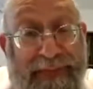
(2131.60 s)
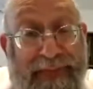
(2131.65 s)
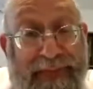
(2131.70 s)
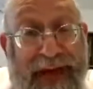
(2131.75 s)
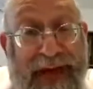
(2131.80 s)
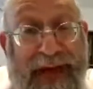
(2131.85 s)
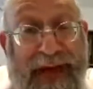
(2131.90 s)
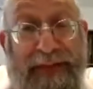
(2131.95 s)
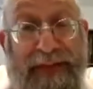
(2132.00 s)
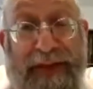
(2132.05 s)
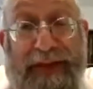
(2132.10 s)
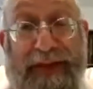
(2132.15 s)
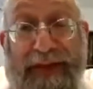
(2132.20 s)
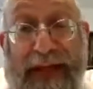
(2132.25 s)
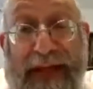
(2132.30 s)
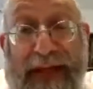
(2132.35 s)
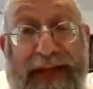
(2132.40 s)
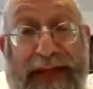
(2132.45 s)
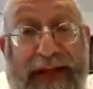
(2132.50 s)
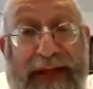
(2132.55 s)
I believe, the
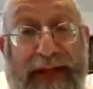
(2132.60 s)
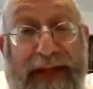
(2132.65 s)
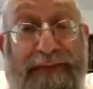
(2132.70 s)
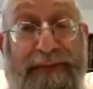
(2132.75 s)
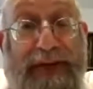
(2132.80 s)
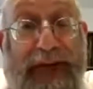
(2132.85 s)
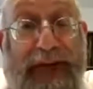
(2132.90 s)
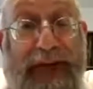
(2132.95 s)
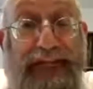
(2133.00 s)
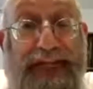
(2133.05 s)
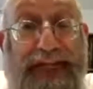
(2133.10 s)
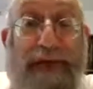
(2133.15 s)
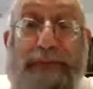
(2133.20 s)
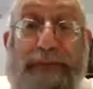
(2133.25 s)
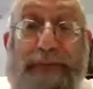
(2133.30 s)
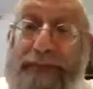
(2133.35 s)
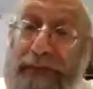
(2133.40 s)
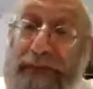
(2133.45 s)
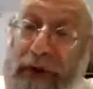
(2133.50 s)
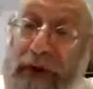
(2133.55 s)
end of Ketzad
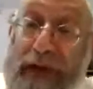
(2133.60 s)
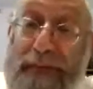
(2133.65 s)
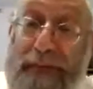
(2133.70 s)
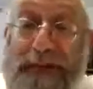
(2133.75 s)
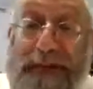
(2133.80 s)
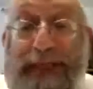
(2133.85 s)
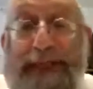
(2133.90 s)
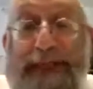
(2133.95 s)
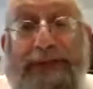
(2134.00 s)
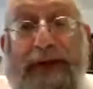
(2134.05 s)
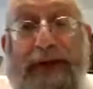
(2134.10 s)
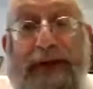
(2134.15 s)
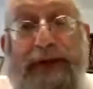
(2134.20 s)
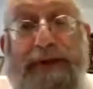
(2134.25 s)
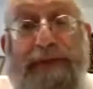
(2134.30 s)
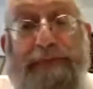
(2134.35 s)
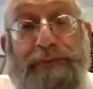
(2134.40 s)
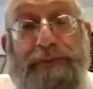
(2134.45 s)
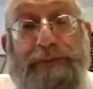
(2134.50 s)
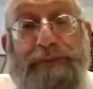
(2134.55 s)
Mevarchim, the sixth parak
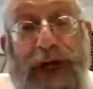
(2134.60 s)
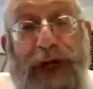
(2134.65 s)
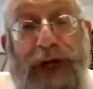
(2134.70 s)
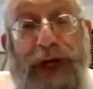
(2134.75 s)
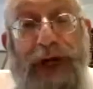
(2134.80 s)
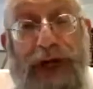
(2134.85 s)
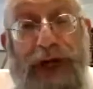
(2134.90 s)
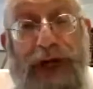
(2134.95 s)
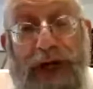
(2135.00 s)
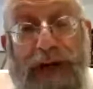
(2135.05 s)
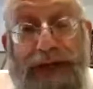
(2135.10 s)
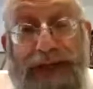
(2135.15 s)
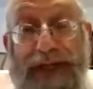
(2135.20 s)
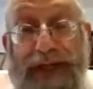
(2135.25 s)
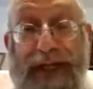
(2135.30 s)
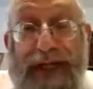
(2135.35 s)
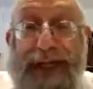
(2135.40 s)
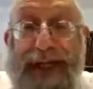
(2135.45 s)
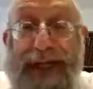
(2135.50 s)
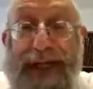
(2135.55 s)
of Brachos.
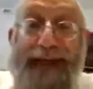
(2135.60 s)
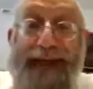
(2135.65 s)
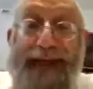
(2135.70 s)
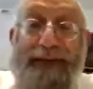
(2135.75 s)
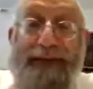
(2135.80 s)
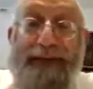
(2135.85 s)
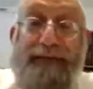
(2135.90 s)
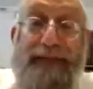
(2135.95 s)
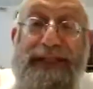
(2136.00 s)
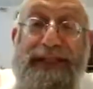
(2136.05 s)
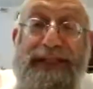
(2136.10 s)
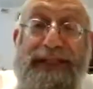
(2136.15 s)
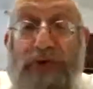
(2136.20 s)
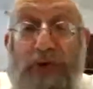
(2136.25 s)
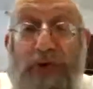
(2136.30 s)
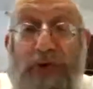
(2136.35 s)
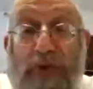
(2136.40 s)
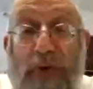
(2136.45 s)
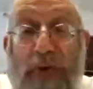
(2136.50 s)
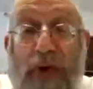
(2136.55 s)
And this Tosfos
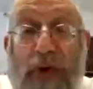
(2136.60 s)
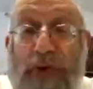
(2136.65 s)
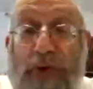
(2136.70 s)
quotes it